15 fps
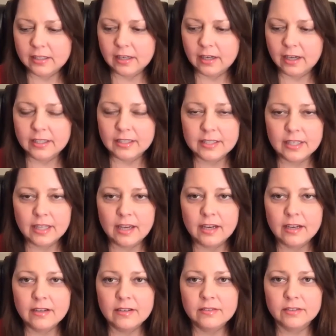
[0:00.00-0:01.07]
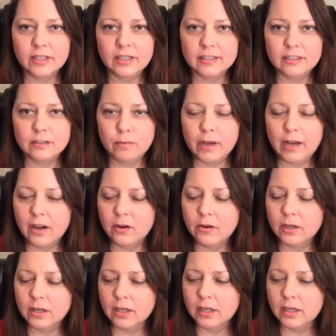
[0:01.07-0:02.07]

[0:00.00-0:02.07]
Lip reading: God's love, God's power,